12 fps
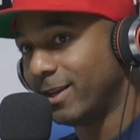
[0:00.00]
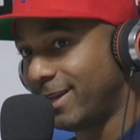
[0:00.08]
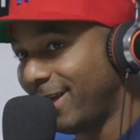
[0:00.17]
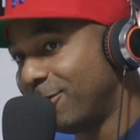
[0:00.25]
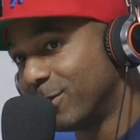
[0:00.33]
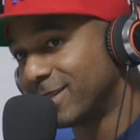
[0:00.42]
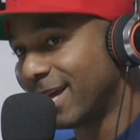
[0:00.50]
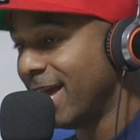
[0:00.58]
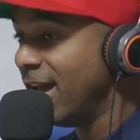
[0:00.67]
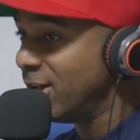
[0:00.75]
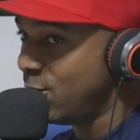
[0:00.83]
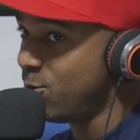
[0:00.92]
he gonna say,
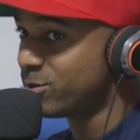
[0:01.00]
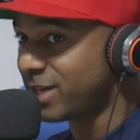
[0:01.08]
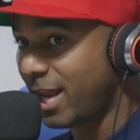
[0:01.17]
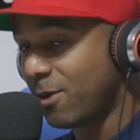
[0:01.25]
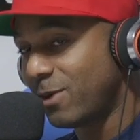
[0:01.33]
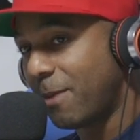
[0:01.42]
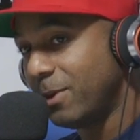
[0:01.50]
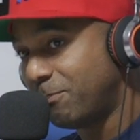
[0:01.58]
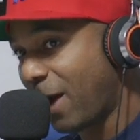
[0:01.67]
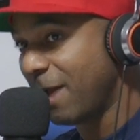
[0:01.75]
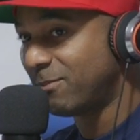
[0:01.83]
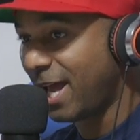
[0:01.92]
you don't say that when I be
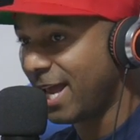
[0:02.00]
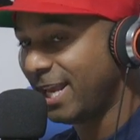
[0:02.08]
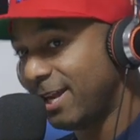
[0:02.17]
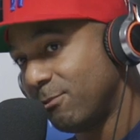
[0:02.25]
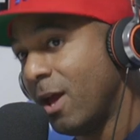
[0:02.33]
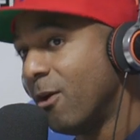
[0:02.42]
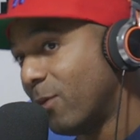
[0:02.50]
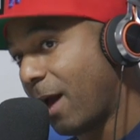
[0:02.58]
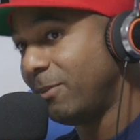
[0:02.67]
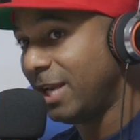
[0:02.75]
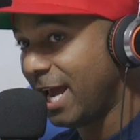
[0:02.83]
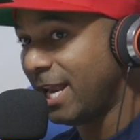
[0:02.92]
pipe laying, laying, when
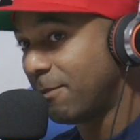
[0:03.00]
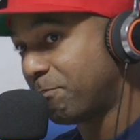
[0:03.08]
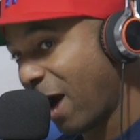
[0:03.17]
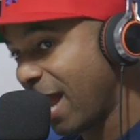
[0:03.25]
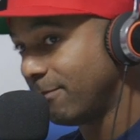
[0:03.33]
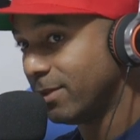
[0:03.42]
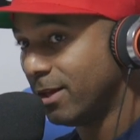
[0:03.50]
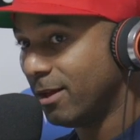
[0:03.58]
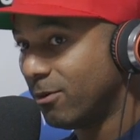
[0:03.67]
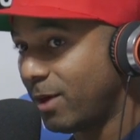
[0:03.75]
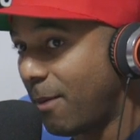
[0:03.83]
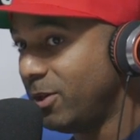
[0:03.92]
I be laying that pipe,
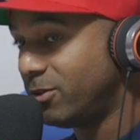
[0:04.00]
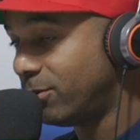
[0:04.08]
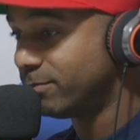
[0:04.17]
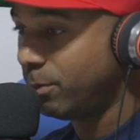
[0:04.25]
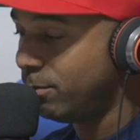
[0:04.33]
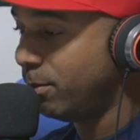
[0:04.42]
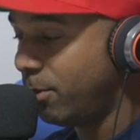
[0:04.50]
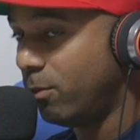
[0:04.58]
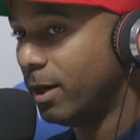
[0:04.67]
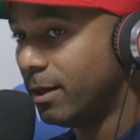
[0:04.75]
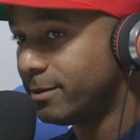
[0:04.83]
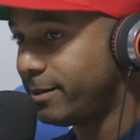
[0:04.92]
when I be doing boom, boom,
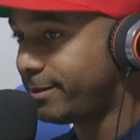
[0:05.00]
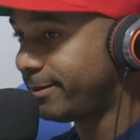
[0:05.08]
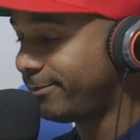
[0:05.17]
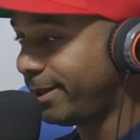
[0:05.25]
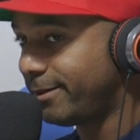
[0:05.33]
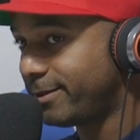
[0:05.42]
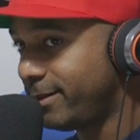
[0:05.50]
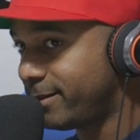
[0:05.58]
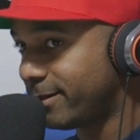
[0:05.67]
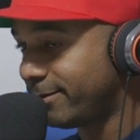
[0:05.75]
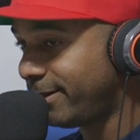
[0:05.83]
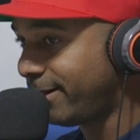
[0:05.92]
boom. She said, man, she
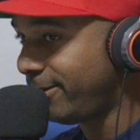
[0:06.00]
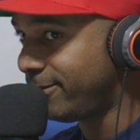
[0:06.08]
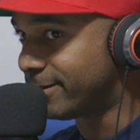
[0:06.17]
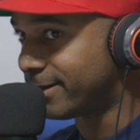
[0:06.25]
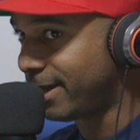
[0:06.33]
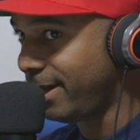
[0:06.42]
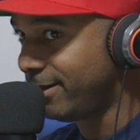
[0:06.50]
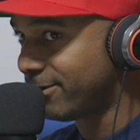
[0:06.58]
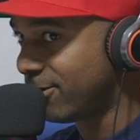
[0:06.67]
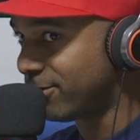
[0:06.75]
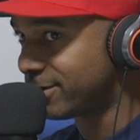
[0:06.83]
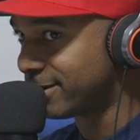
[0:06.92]
said, nigga, you skeet and go to